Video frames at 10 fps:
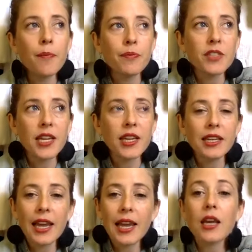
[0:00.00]
taking
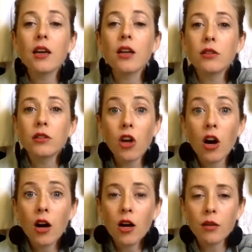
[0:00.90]
a
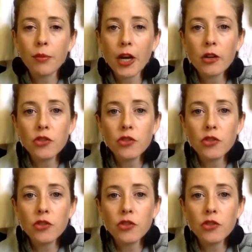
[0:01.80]
long pair of